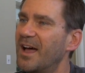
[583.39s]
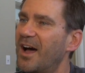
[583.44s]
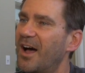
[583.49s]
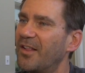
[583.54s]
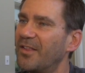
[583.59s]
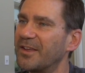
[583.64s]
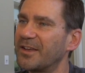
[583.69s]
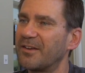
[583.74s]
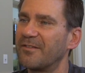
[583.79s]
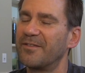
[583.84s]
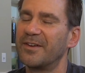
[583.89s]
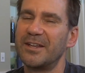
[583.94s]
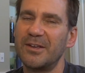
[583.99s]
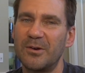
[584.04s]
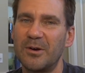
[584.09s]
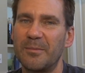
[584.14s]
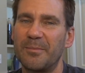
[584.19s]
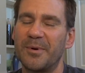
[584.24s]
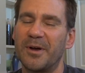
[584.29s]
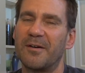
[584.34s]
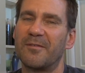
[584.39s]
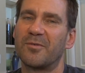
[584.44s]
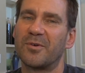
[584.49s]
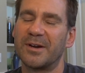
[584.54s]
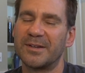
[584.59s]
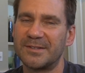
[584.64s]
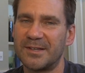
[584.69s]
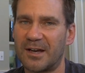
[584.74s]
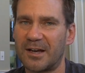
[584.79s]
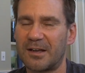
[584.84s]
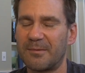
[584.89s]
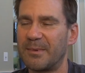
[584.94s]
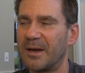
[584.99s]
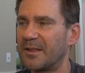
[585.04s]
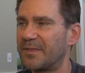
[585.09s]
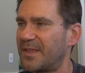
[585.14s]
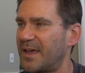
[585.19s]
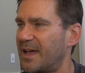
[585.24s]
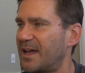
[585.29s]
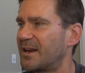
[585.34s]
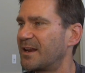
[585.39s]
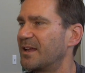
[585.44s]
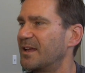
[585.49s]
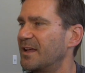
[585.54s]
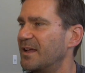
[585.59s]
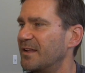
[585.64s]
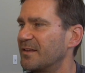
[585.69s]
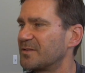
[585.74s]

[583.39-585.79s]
I'll link a video above where I talk about that.